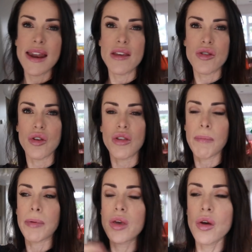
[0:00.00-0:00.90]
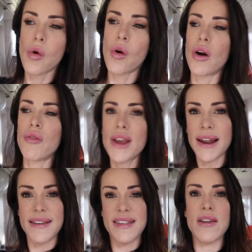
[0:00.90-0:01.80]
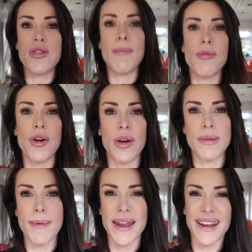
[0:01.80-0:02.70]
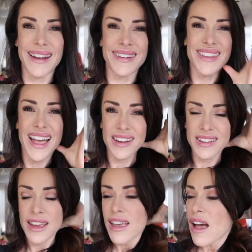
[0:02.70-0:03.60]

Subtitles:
It is just pure relaxation before I go to bed, and that